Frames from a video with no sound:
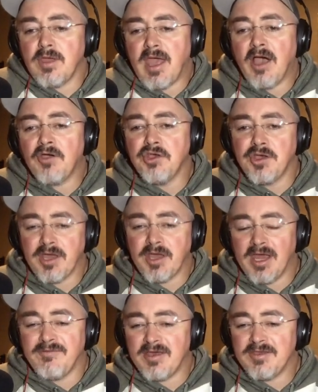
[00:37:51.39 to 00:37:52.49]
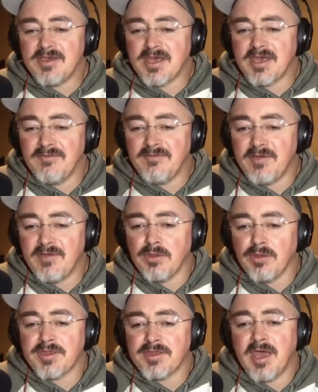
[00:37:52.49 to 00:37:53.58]
how you can identify these
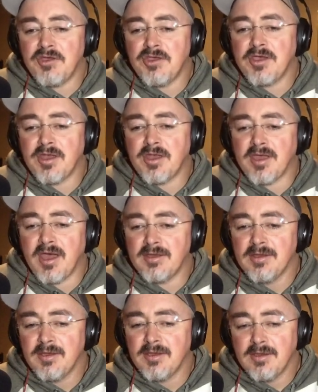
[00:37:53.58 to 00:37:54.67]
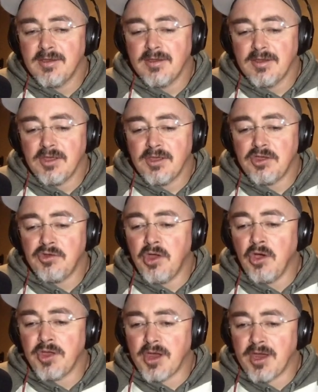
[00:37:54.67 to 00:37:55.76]
individuals and how you can kind of, you
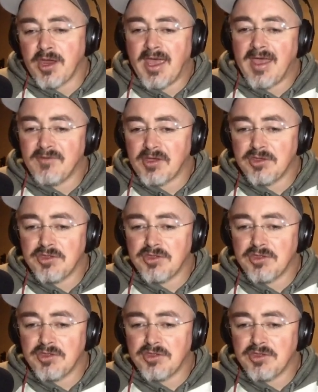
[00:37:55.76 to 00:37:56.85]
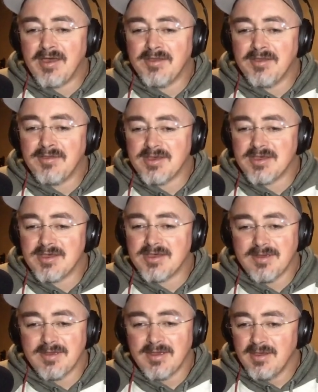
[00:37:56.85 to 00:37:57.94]
know, you're going to have a good shoot if you find
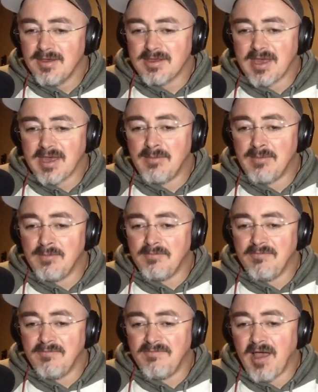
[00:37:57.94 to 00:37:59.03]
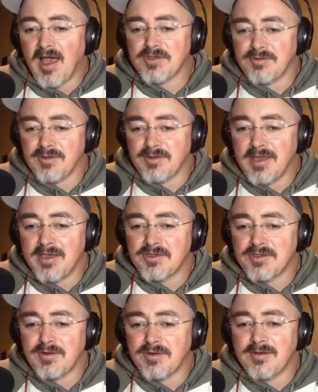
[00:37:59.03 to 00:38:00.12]
this same fox or
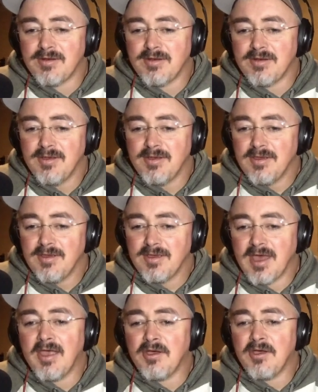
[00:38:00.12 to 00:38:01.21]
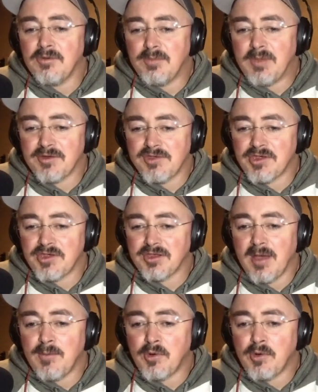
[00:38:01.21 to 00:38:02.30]
lynx or coyote, because
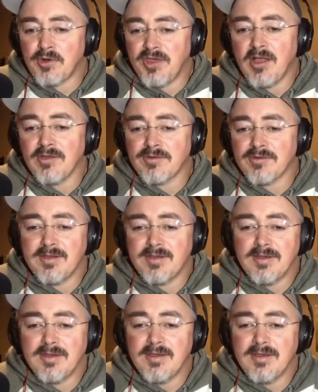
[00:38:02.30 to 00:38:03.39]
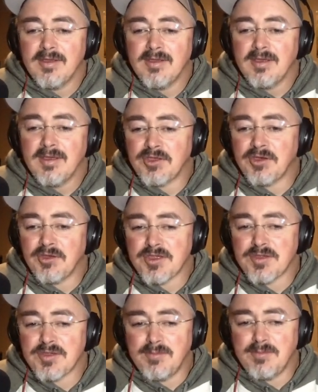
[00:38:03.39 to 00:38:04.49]
they're just a lot more tolerant.
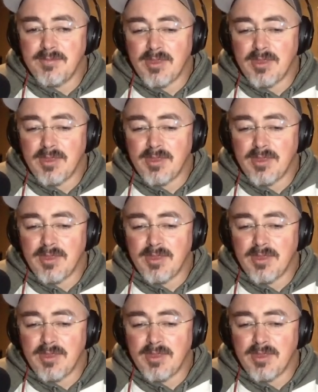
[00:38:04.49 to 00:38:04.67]
Yeah. So